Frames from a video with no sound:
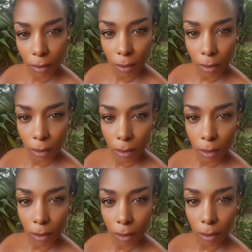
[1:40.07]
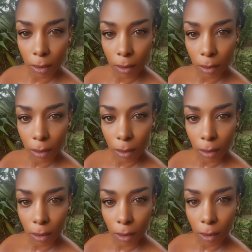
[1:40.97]

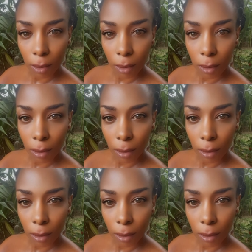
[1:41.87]
[no speech]